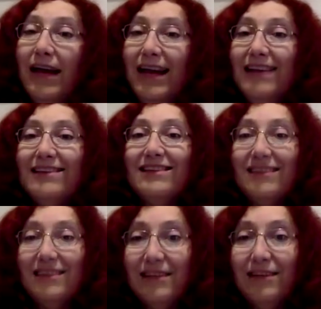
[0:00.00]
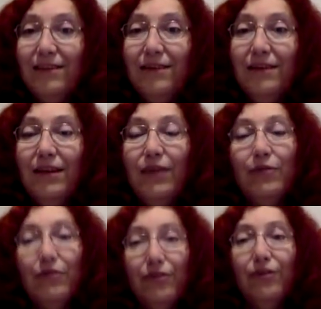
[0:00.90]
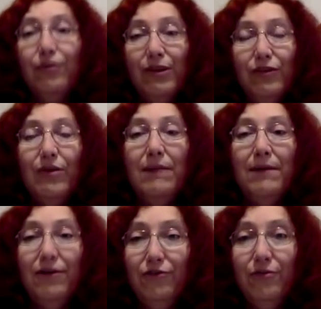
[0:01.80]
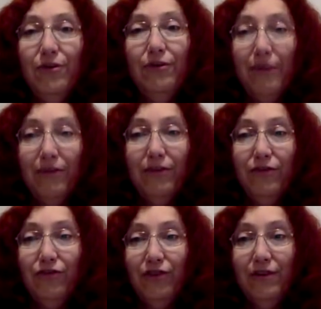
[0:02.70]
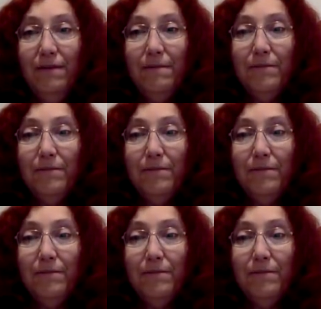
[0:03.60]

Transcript: It's still the original three twenty by two hundred resolution.